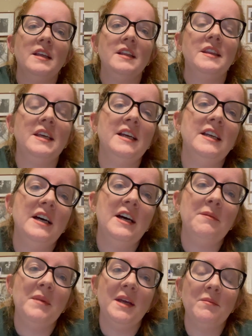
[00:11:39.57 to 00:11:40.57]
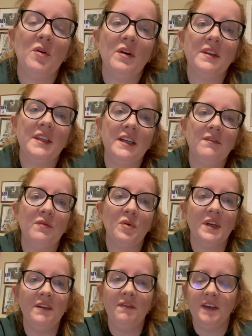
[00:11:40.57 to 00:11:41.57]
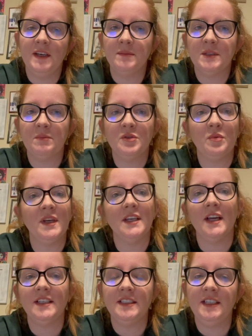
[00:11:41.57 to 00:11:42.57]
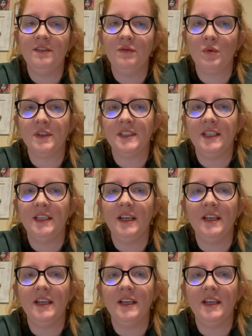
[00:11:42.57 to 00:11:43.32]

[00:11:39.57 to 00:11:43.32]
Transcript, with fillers: Theda made more than 40 films between 1914